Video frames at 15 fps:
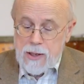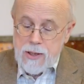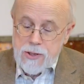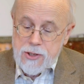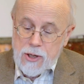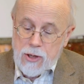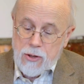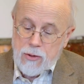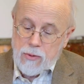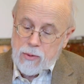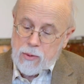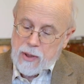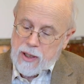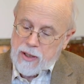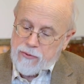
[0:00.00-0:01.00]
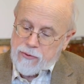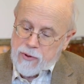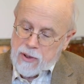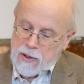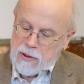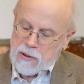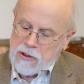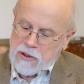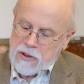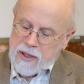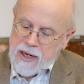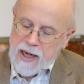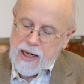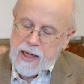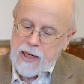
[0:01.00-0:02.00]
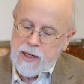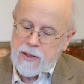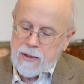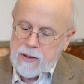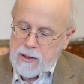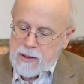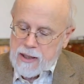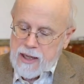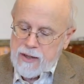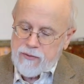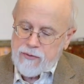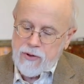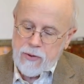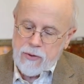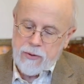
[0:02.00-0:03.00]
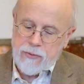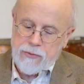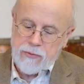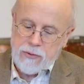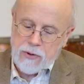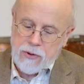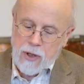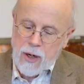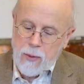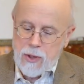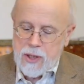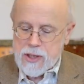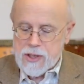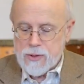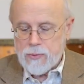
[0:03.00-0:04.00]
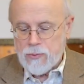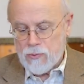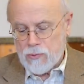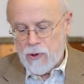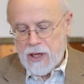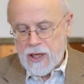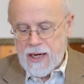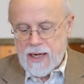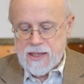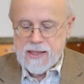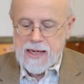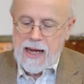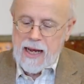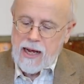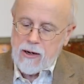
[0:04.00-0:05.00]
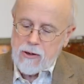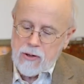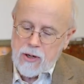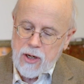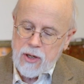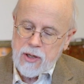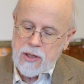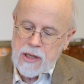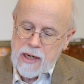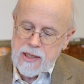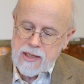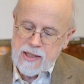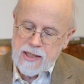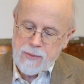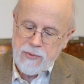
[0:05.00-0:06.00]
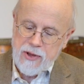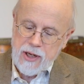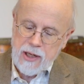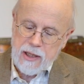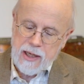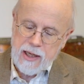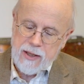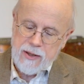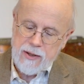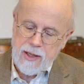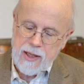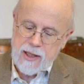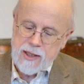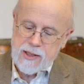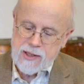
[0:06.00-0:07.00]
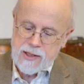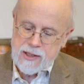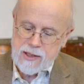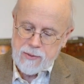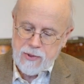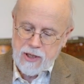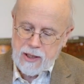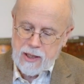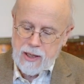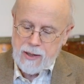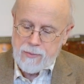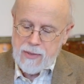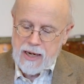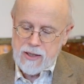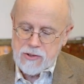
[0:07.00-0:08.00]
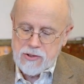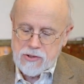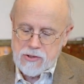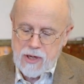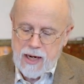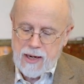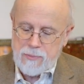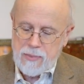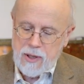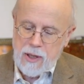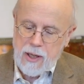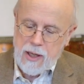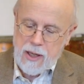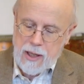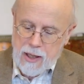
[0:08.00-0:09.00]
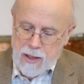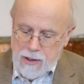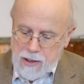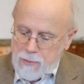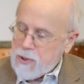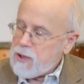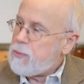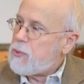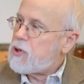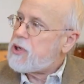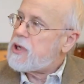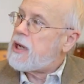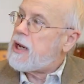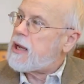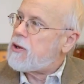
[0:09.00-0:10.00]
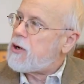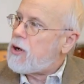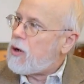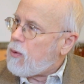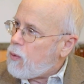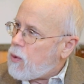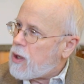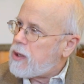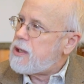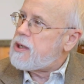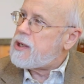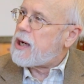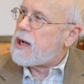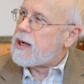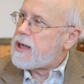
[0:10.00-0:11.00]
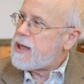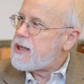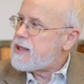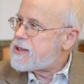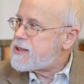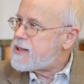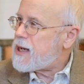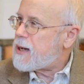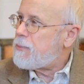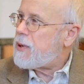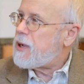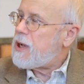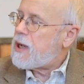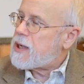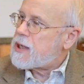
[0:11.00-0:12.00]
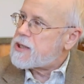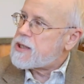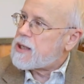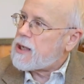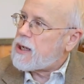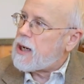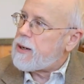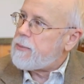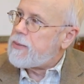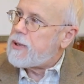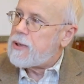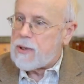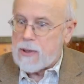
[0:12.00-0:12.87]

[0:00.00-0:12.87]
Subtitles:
So if we're taking that view of Darwinism, we can ask, how could something like this, something like a mousetrap, be put together one tiny step at a time?